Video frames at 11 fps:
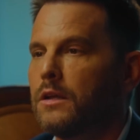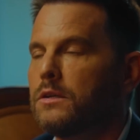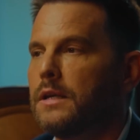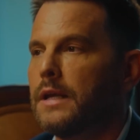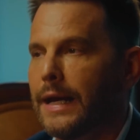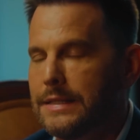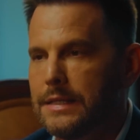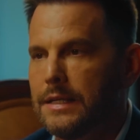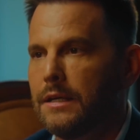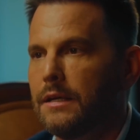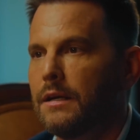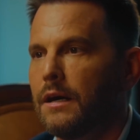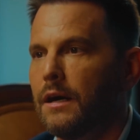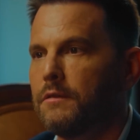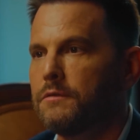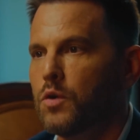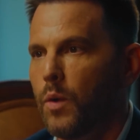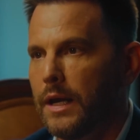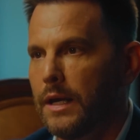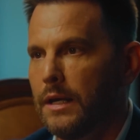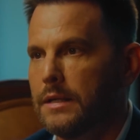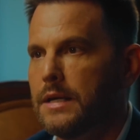19 of
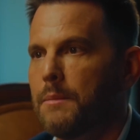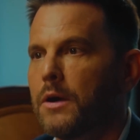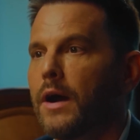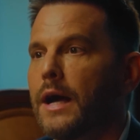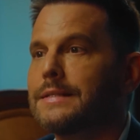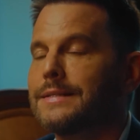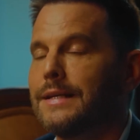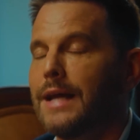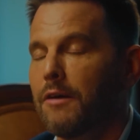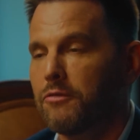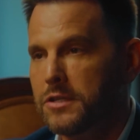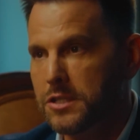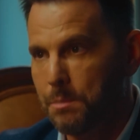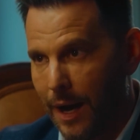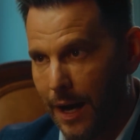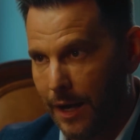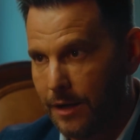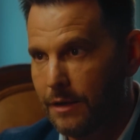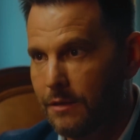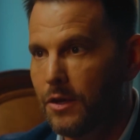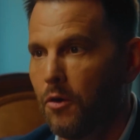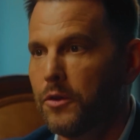20 Democrats did not respond.
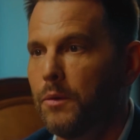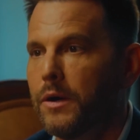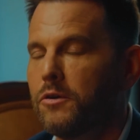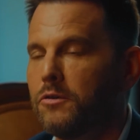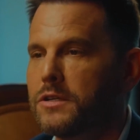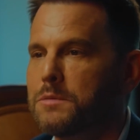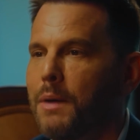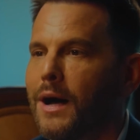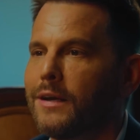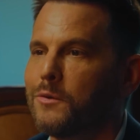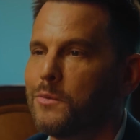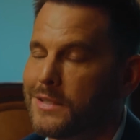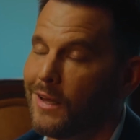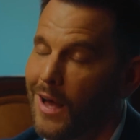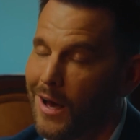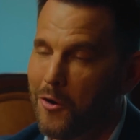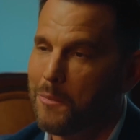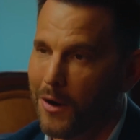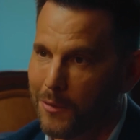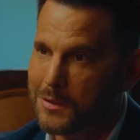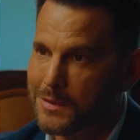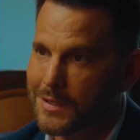The only one who responded was Ilhan
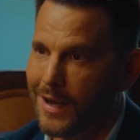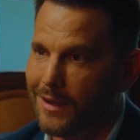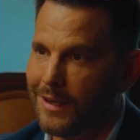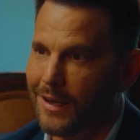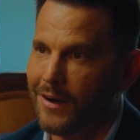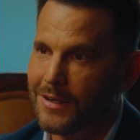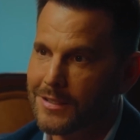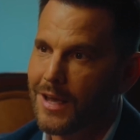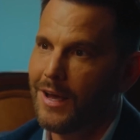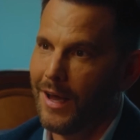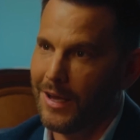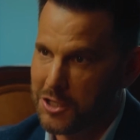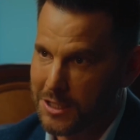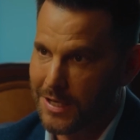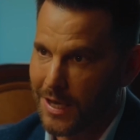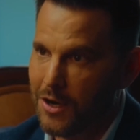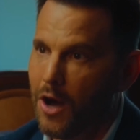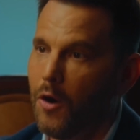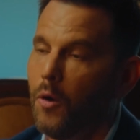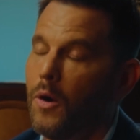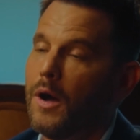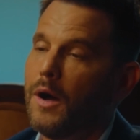Omar, which was kind of hilarious. And she said
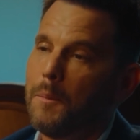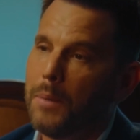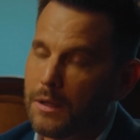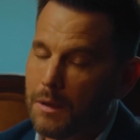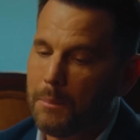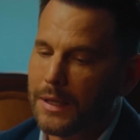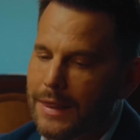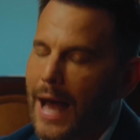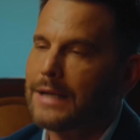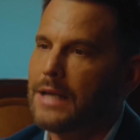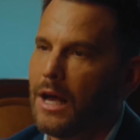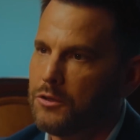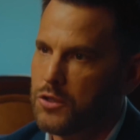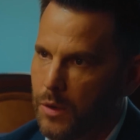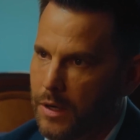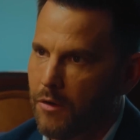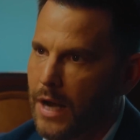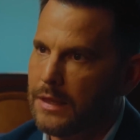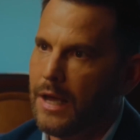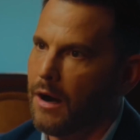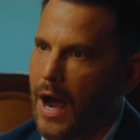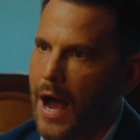no. But that tells you it right
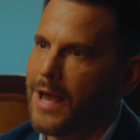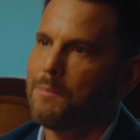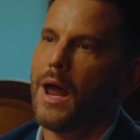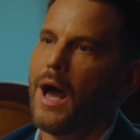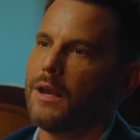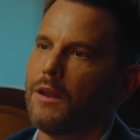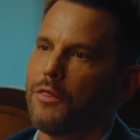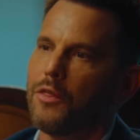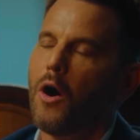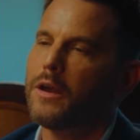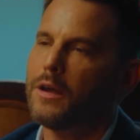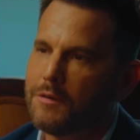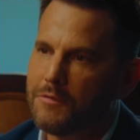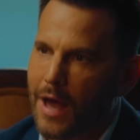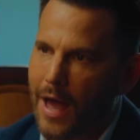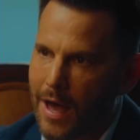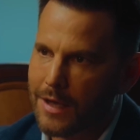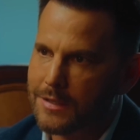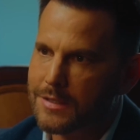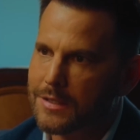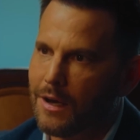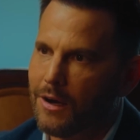there. I am not thought of
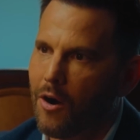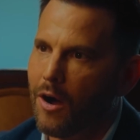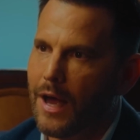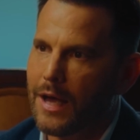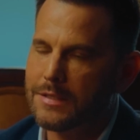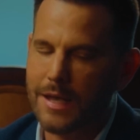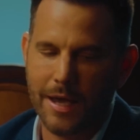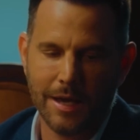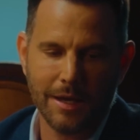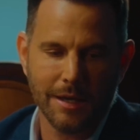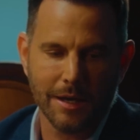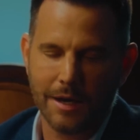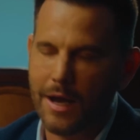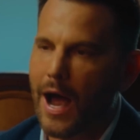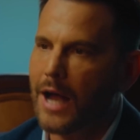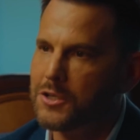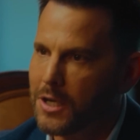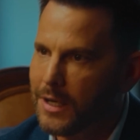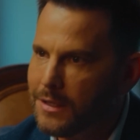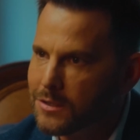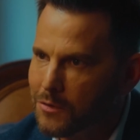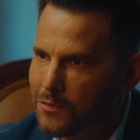as a gotcha
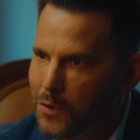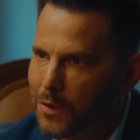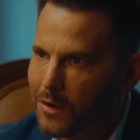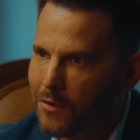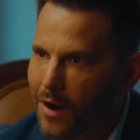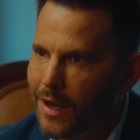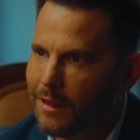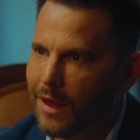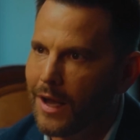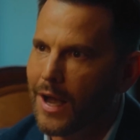interviewer, right?